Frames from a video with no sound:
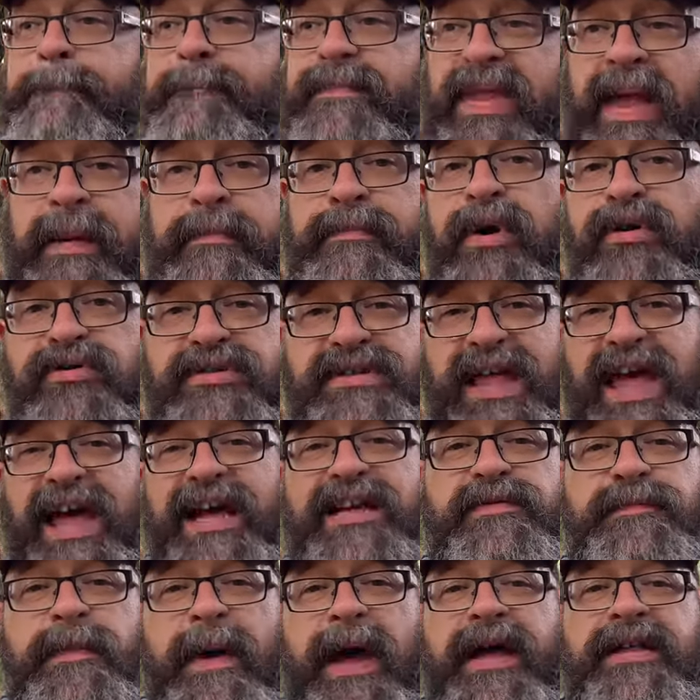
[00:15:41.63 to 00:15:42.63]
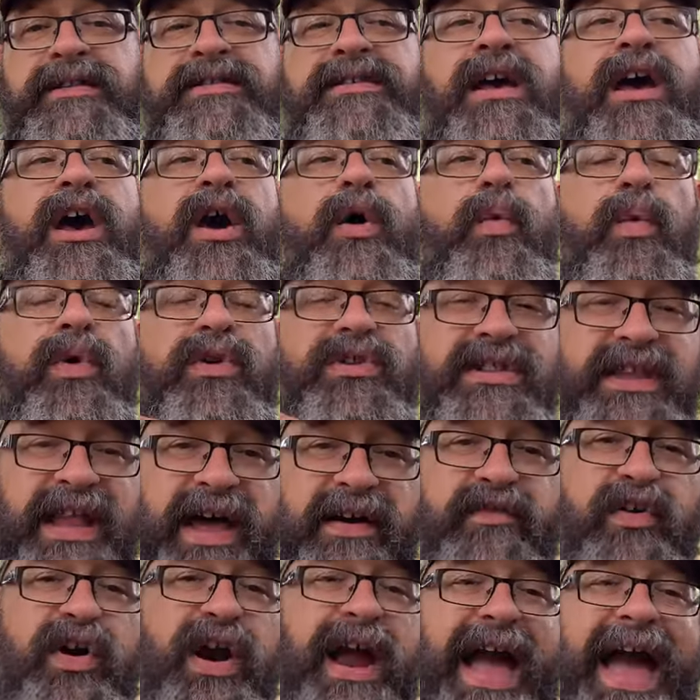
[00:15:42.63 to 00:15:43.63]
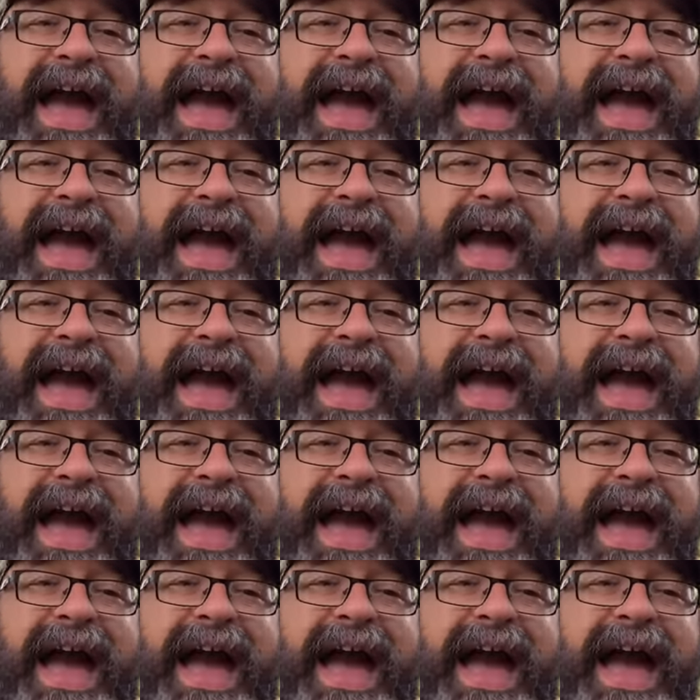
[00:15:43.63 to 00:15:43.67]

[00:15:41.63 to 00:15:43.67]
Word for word: And most expats will never